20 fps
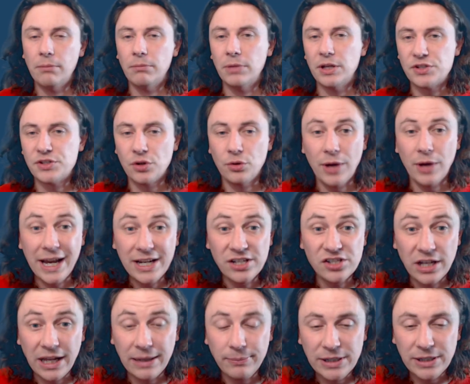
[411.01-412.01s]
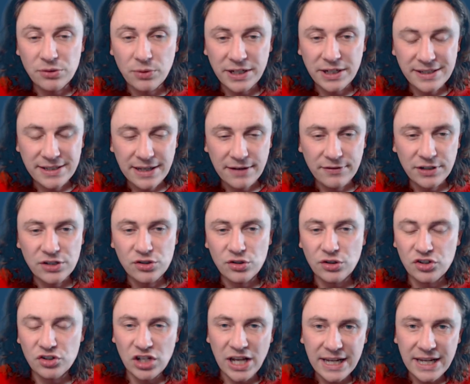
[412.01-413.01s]
So HLA-B27 is your
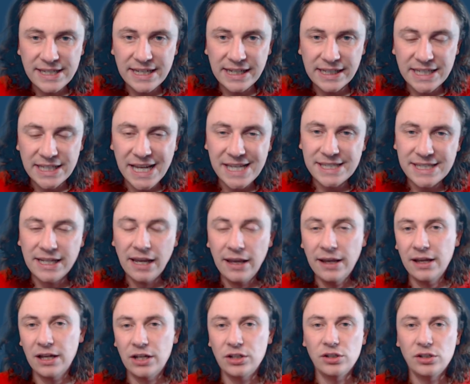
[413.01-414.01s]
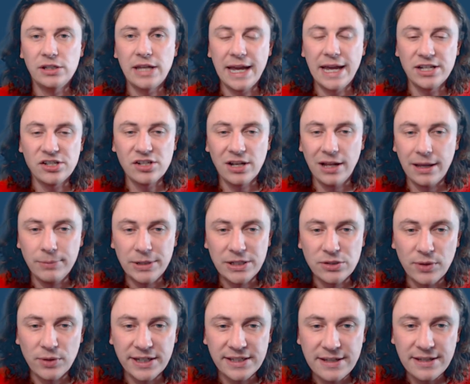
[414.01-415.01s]
genetic test, and
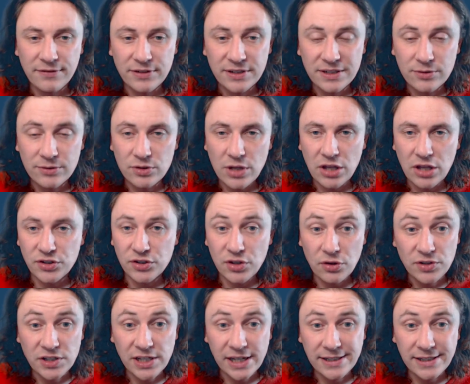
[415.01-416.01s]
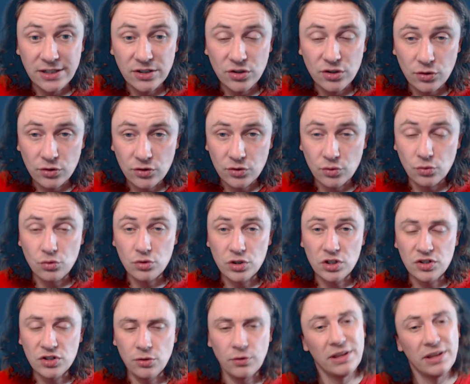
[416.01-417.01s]
HLA-B27 associated
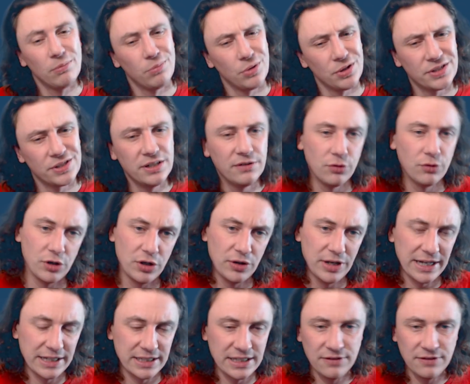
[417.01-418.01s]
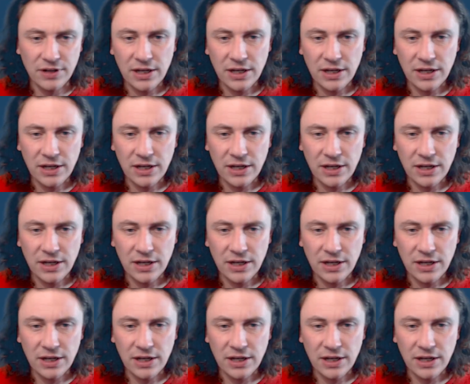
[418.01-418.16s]
disorders, you're either positive or you're negative.